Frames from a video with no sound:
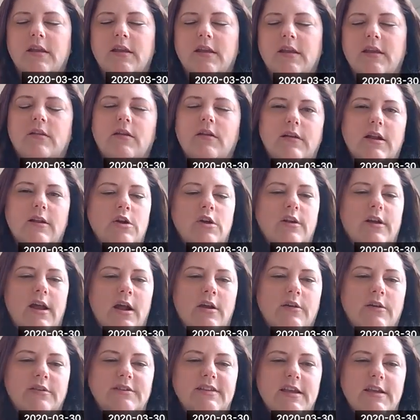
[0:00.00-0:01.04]
and kind of
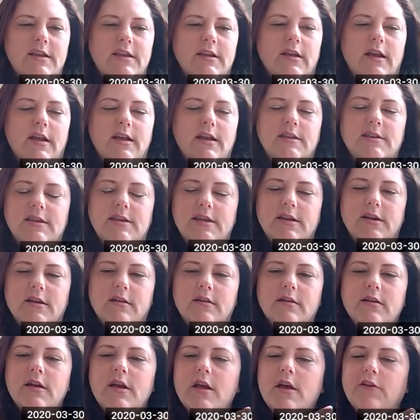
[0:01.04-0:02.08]
figure out how to take an
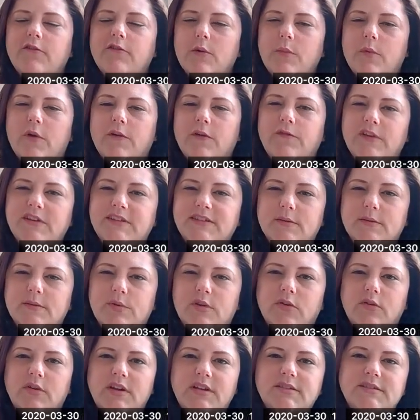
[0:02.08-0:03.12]
idea from
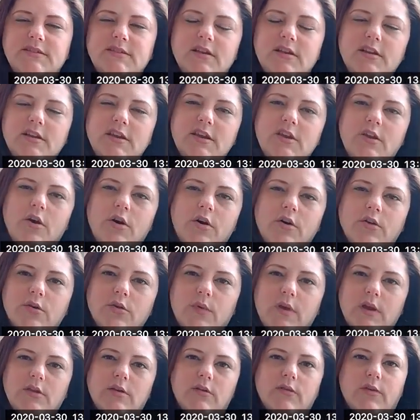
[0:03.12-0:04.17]
a feasibility
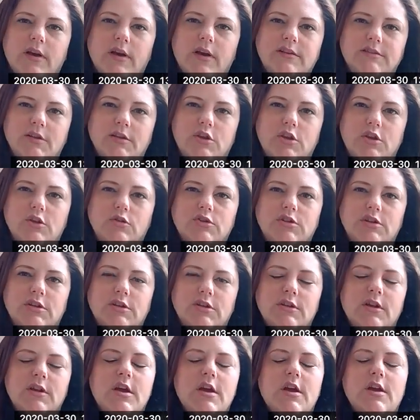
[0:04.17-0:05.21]
study all the way through
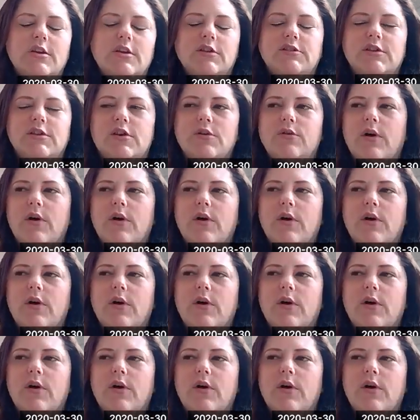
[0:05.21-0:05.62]
execution.